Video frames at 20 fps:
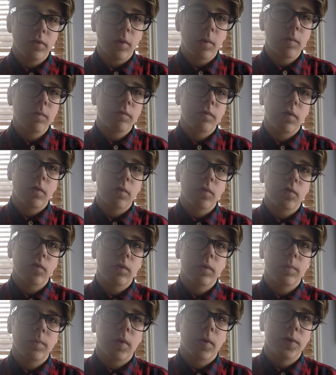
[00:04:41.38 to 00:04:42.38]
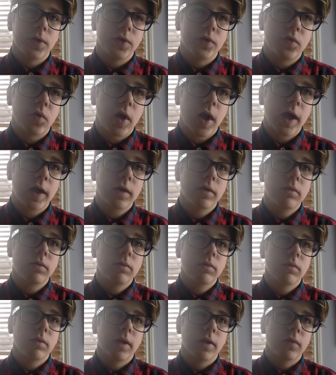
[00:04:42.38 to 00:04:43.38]
don't fall asleep on a
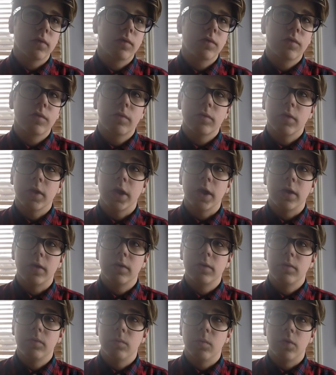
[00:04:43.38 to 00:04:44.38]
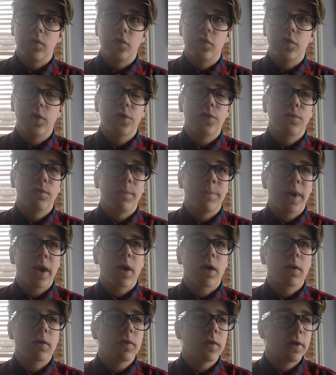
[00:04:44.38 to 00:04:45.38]
dragon that's was just
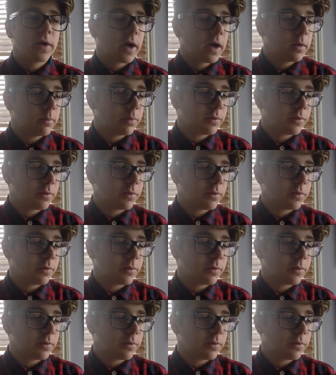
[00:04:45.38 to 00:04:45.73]
repaired the night